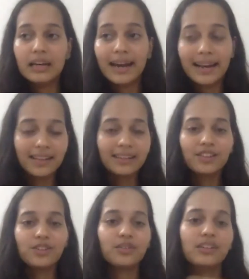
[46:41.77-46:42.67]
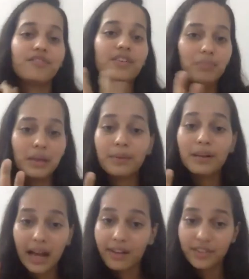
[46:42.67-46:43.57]
And I think that you know different people
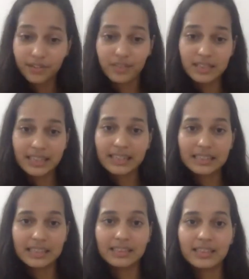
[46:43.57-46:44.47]
have different skill sets.